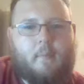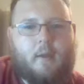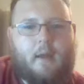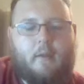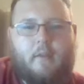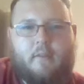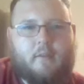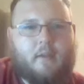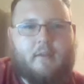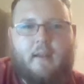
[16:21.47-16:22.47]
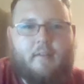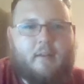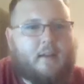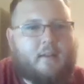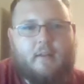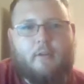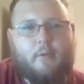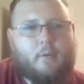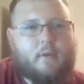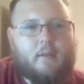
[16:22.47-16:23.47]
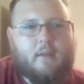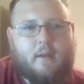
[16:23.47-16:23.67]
know this doesn't have anything to do with